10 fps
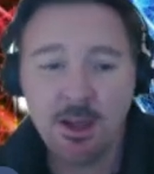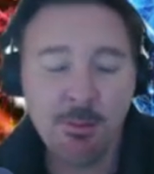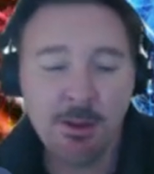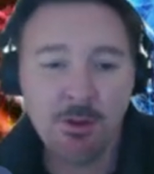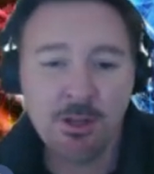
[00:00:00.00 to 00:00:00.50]
I
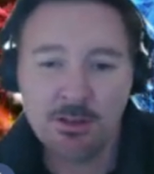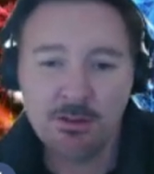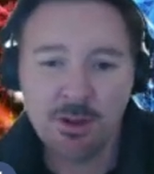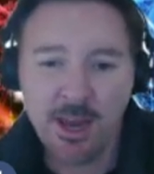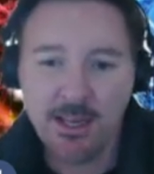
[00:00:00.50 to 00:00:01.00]
mean, look
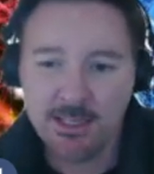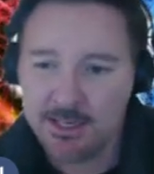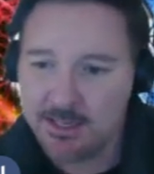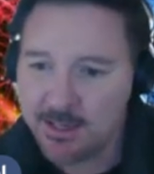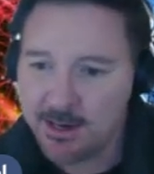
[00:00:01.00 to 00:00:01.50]
at
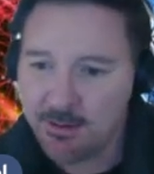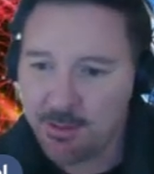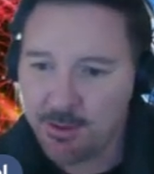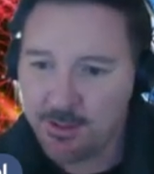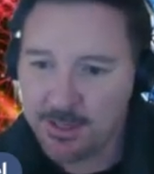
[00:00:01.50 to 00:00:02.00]
Hastings. He's there on
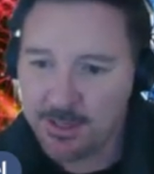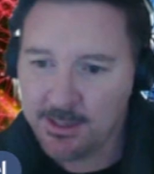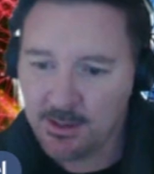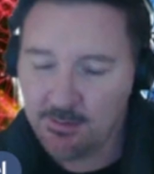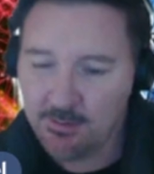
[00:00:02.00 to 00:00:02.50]
13.
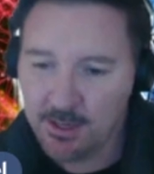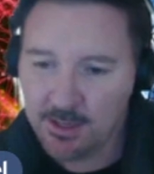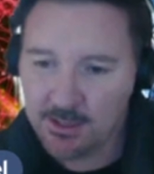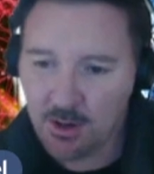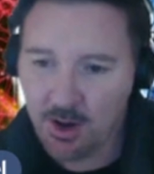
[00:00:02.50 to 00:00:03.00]
He's not even in
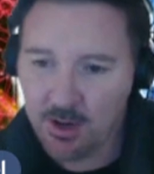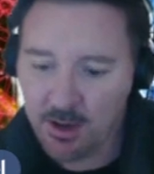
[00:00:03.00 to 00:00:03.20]
the side.